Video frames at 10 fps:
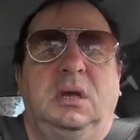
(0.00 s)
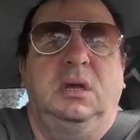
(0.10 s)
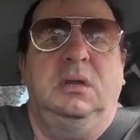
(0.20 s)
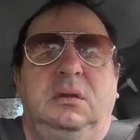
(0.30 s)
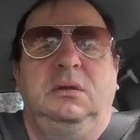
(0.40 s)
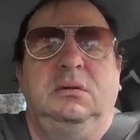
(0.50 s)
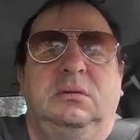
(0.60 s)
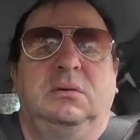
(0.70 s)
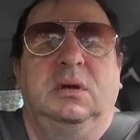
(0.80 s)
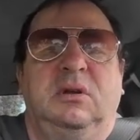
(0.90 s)
and you need
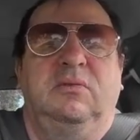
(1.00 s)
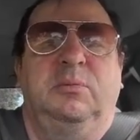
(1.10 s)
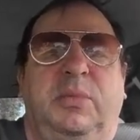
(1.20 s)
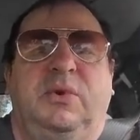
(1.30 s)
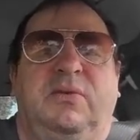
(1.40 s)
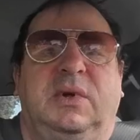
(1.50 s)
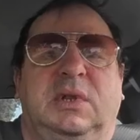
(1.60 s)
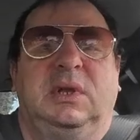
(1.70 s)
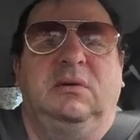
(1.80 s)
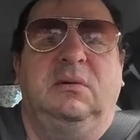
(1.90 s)
to have the perfect
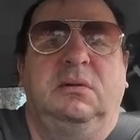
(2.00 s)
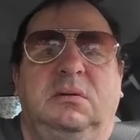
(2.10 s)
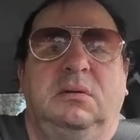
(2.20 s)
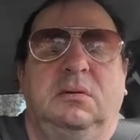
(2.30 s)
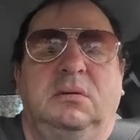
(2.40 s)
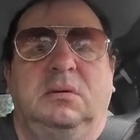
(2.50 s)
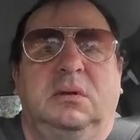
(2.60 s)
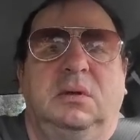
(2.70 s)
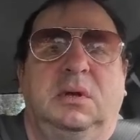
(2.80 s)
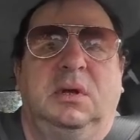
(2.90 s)
level,
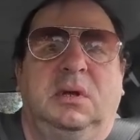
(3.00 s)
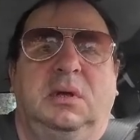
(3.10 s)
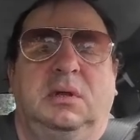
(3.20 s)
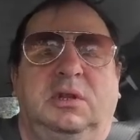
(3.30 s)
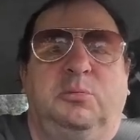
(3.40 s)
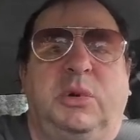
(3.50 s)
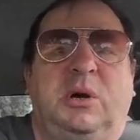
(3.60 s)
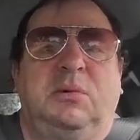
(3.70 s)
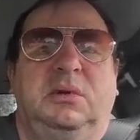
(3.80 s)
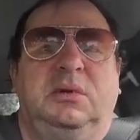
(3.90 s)
the
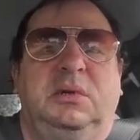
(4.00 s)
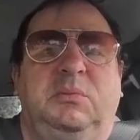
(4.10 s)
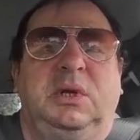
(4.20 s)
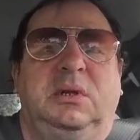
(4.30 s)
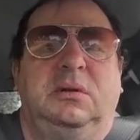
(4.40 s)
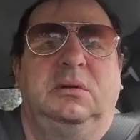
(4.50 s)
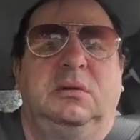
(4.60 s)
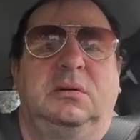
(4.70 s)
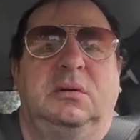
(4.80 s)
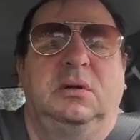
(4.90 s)
bubble in the middle,
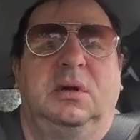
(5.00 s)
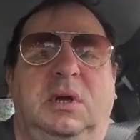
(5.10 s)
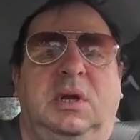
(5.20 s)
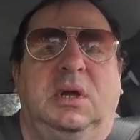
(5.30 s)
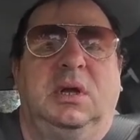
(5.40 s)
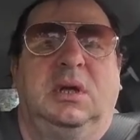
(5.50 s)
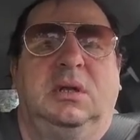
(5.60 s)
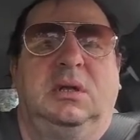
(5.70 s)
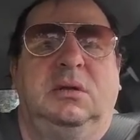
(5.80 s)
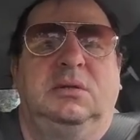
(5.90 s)

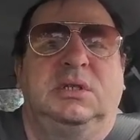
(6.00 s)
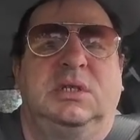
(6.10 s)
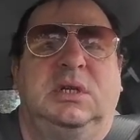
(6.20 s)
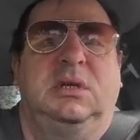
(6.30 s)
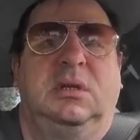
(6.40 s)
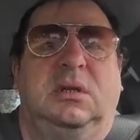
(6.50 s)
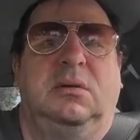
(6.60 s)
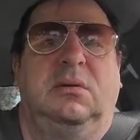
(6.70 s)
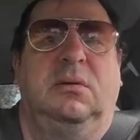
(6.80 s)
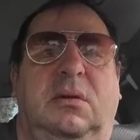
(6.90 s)
then you stick that
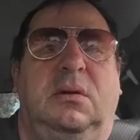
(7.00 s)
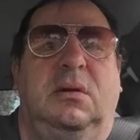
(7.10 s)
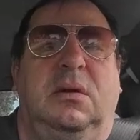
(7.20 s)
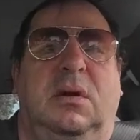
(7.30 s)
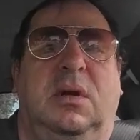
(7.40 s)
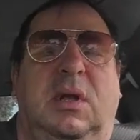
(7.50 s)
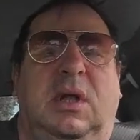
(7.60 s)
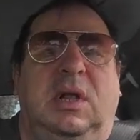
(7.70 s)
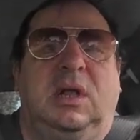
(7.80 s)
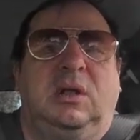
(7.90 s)
on.
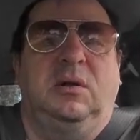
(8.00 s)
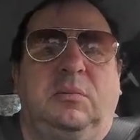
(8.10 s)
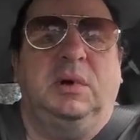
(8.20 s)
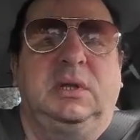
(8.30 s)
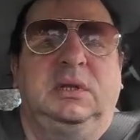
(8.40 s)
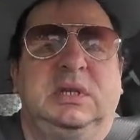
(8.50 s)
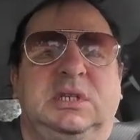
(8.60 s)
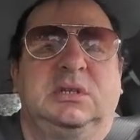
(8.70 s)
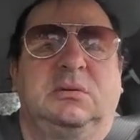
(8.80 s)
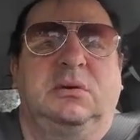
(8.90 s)
But this
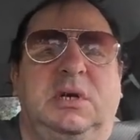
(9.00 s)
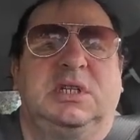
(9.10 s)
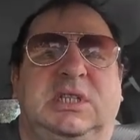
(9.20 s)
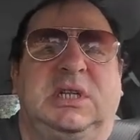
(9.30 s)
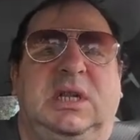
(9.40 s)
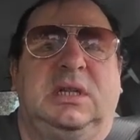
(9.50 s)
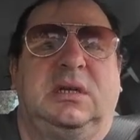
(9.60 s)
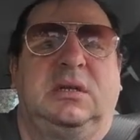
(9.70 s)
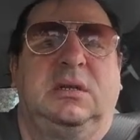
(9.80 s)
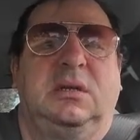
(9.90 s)
is already standard.